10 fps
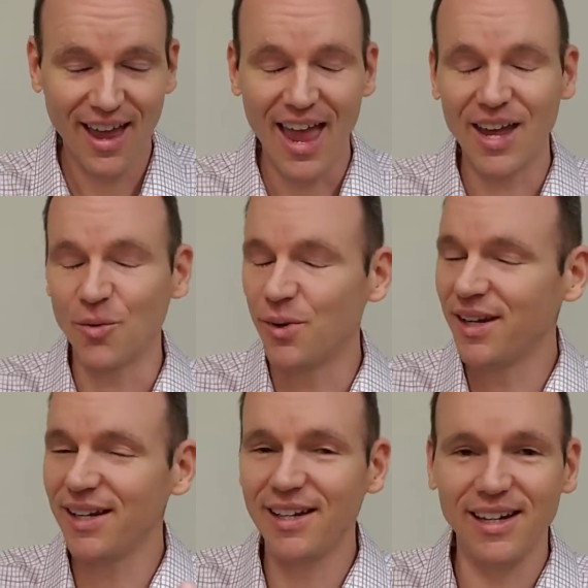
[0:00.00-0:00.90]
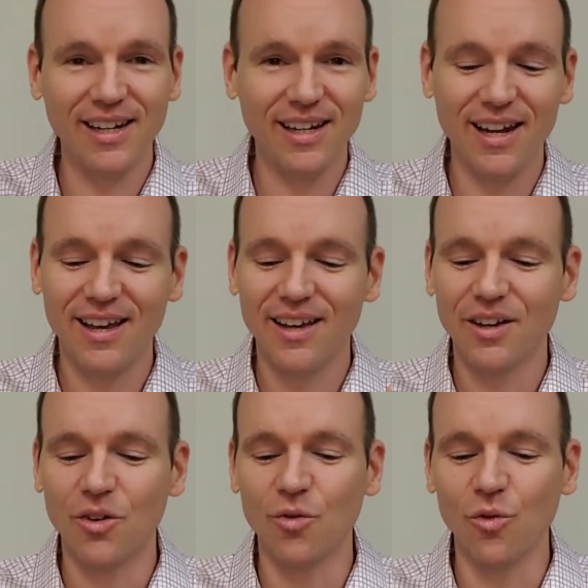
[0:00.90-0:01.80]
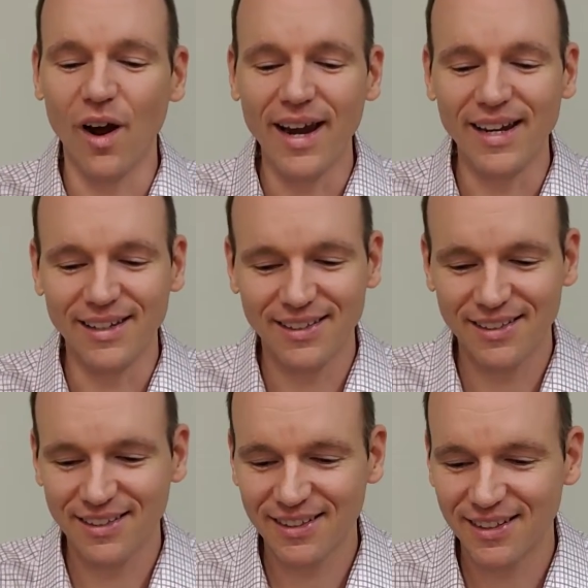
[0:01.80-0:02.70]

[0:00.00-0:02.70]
and we need grace.